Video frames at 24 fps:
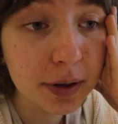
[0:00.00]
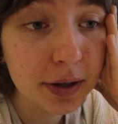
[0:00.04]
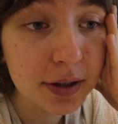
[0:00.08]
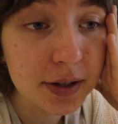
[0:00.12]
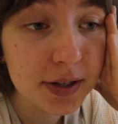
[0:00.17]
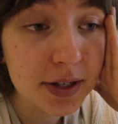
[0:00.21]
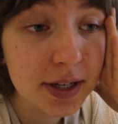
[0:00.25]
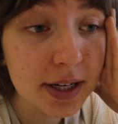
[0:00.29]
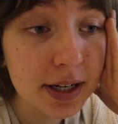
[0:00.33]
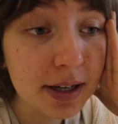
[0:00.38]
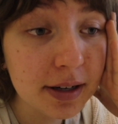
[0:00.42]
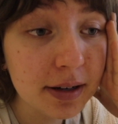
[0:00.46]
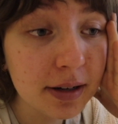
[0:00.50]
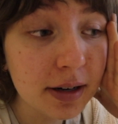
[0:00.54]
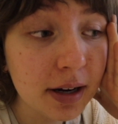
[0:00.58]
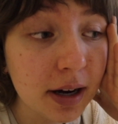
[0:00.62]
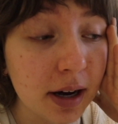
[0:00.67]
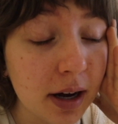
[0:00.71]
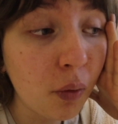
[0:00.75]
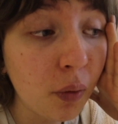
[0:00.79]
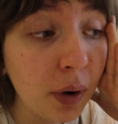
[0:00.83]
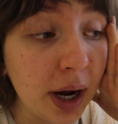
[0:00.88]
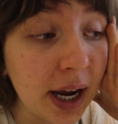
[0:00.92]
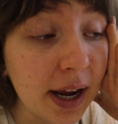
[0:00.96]

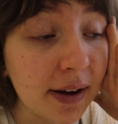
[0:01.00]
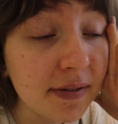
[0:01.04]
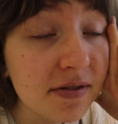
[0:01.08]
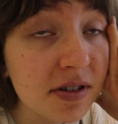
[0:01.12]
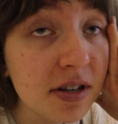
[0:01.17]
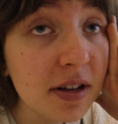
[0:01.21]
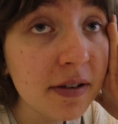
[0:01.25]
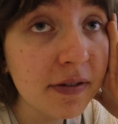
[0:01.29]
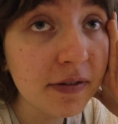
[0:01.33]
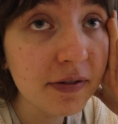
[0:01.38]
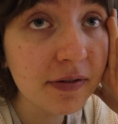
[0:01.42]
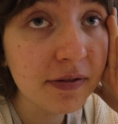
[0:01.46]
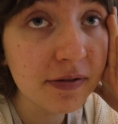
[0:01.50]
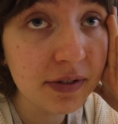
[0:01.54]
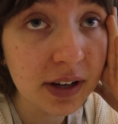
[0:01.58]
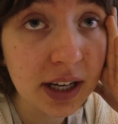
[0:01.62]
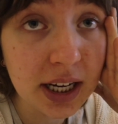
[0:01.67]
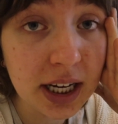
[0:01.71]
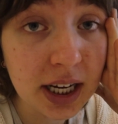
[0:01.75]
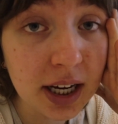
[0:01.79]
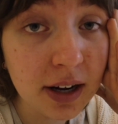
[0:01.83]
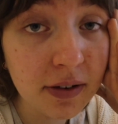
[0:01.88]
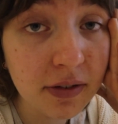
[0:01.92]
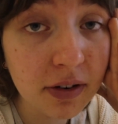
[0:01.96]
person waived the
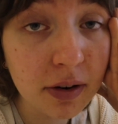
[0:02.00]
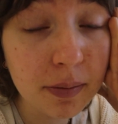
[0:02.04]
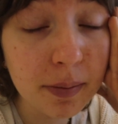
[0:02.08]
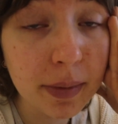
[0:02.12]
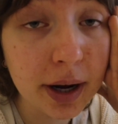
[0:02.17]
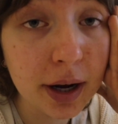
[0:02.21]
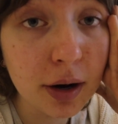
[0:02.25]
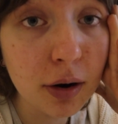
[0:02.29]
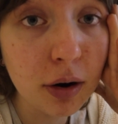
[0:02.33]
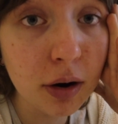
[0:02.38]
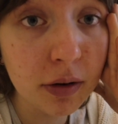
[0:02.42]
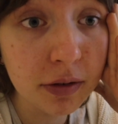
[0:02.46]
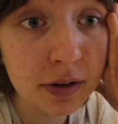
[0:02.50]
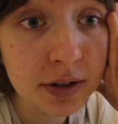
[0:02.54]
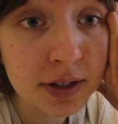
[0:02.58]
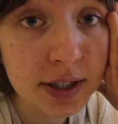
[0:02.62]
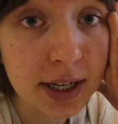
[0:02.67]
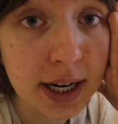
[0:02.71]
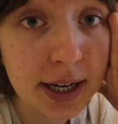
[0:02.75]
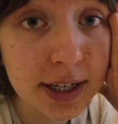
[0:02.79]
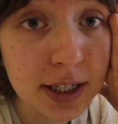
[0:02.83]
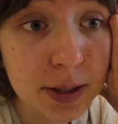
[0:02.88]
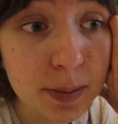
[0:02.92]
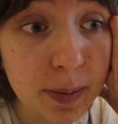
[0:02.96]
fee for my
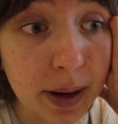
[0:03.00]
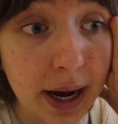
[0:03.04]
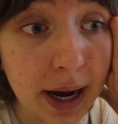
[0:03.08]
oversized